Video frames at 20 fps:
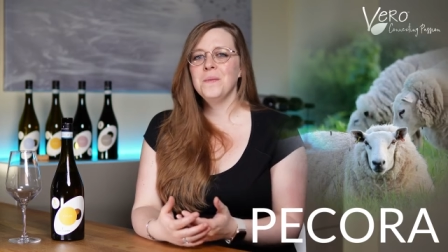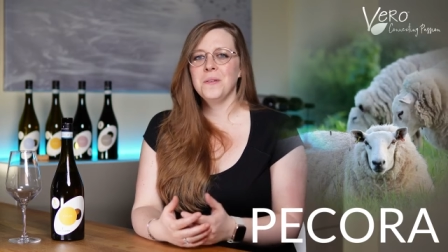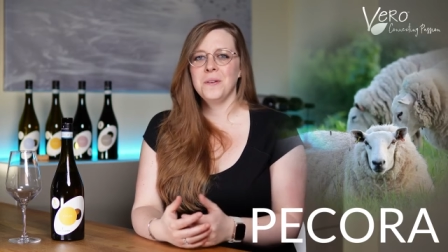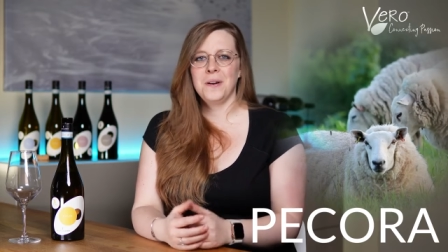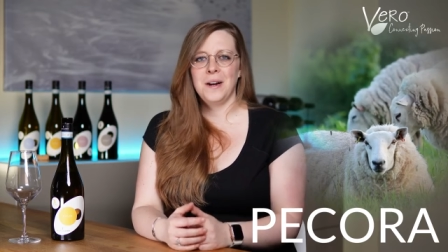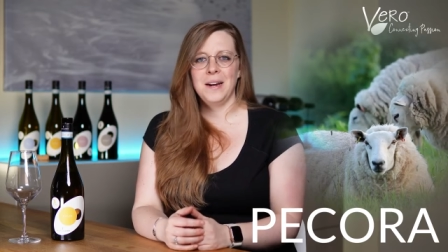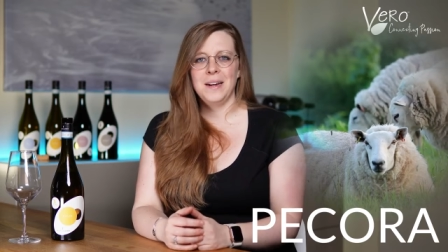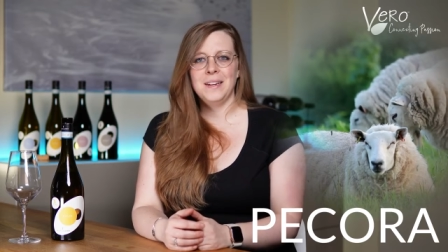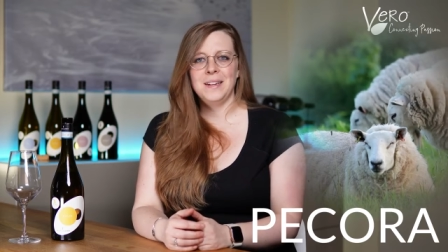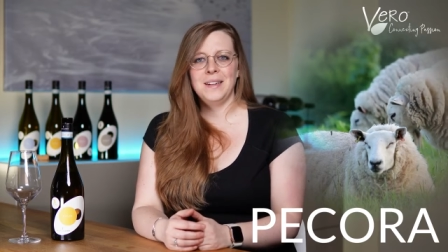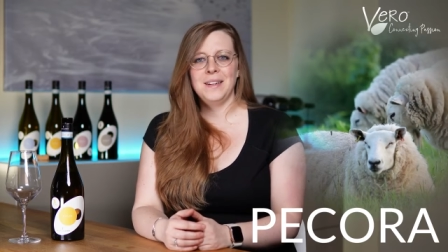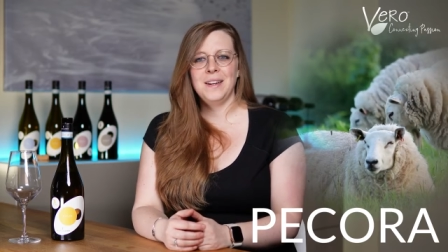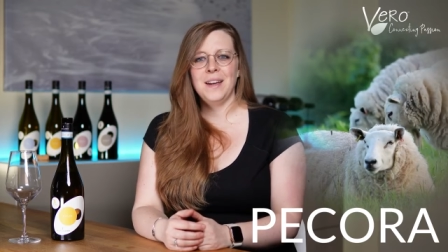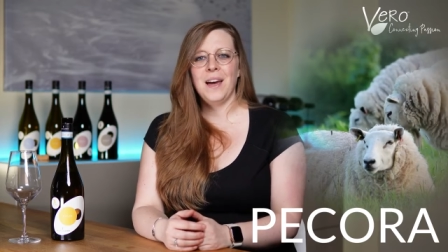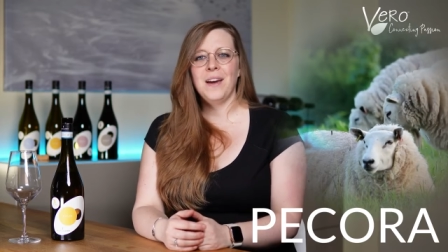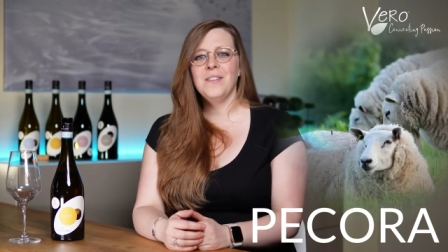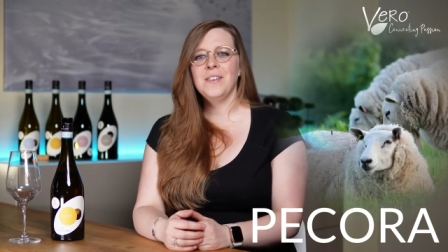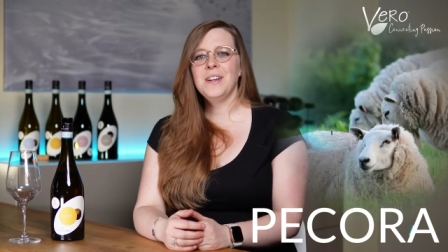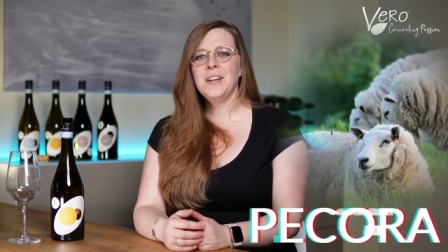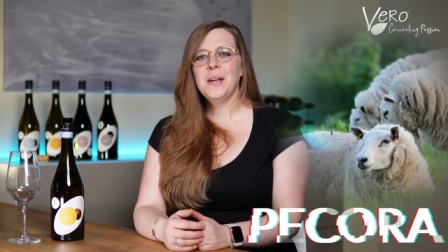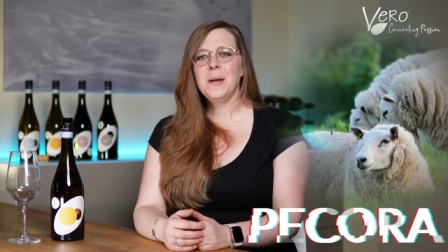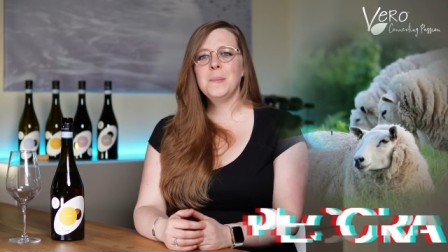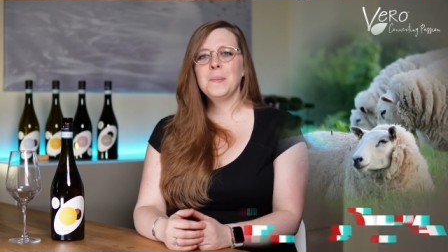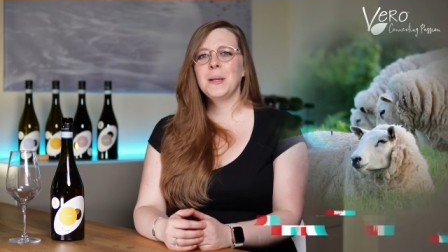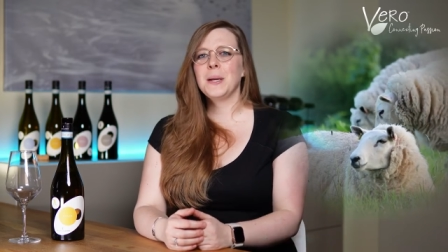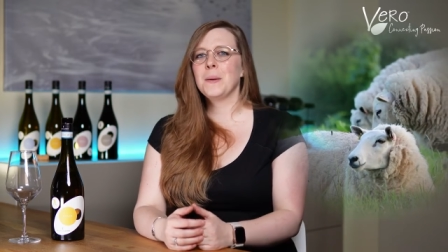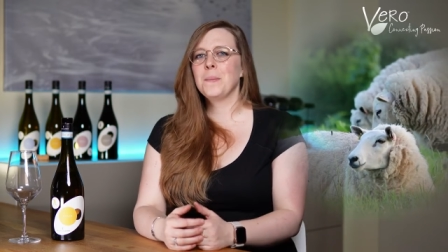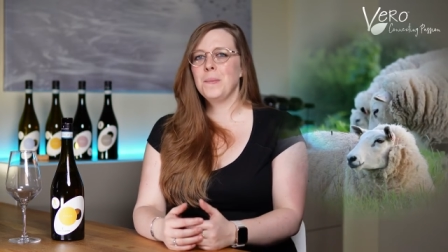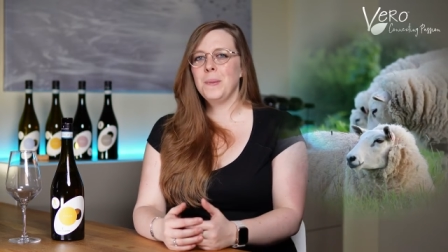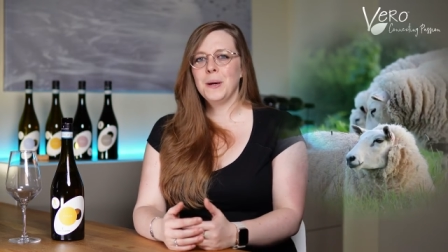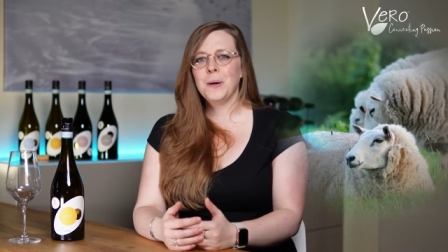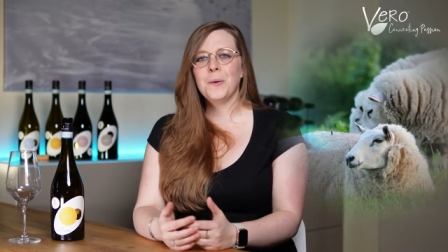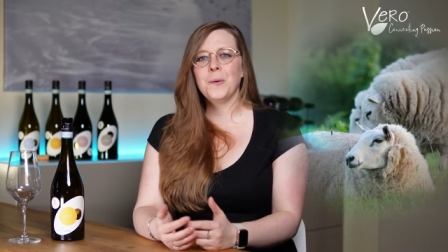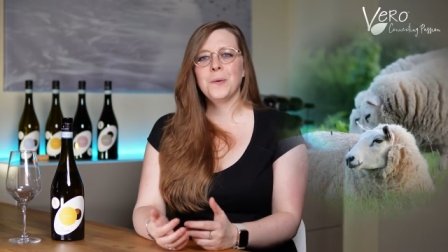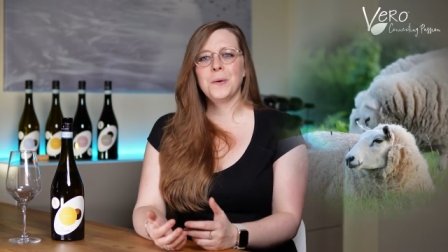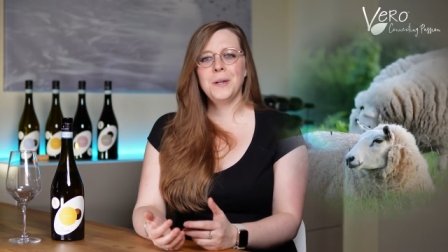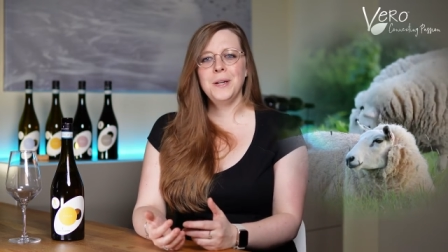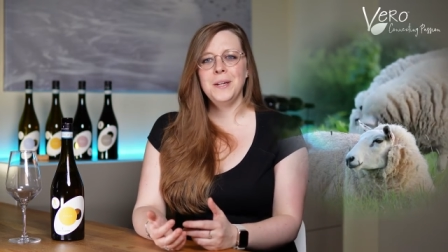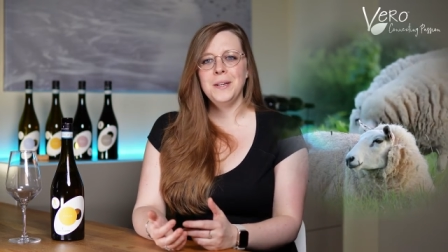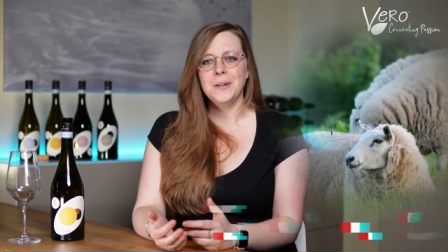variety have a name like
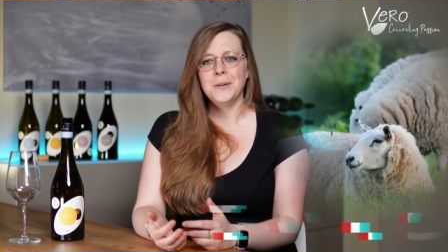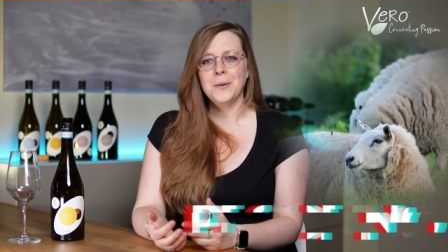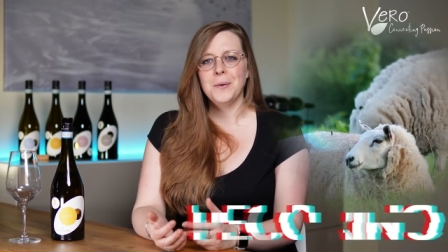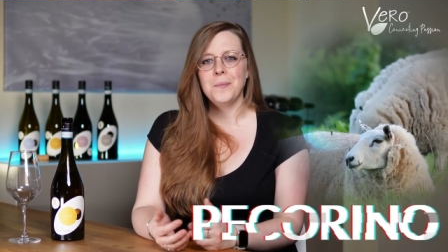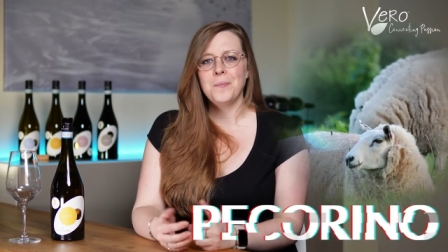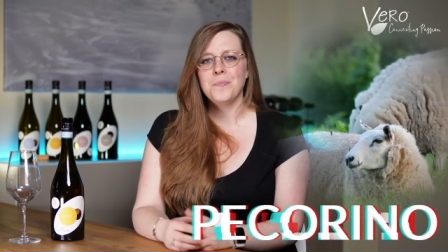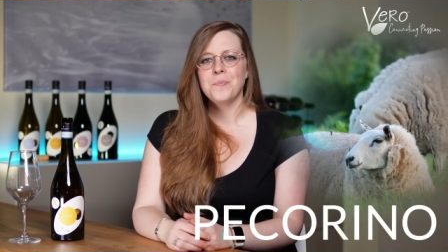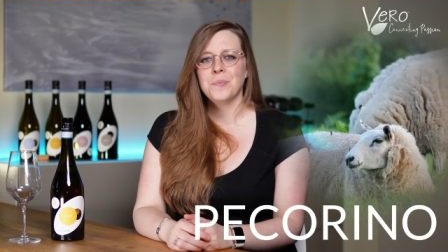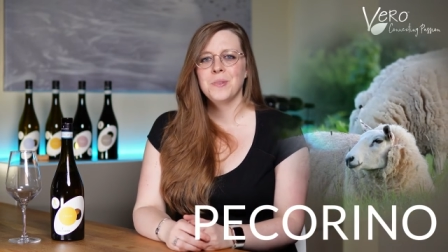pecorino?